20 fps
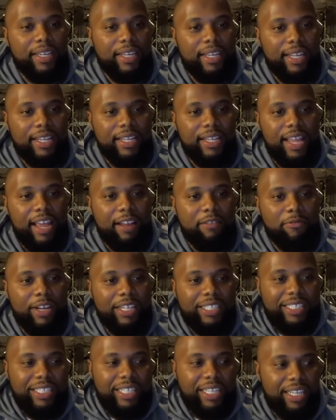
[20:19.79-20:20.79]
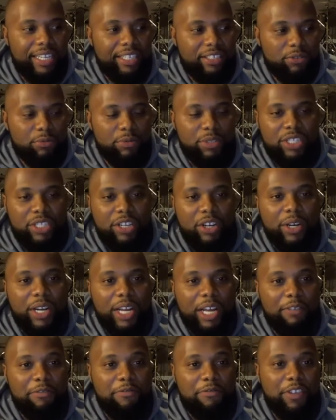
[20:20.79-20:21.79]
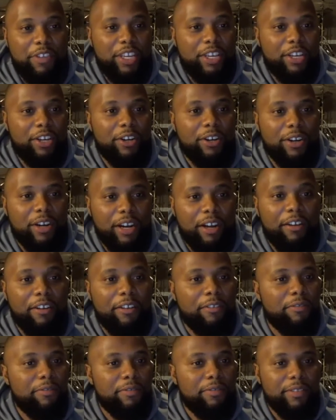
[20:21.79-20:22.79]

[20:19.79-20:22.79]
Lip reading: And that wrestling is a result of fear of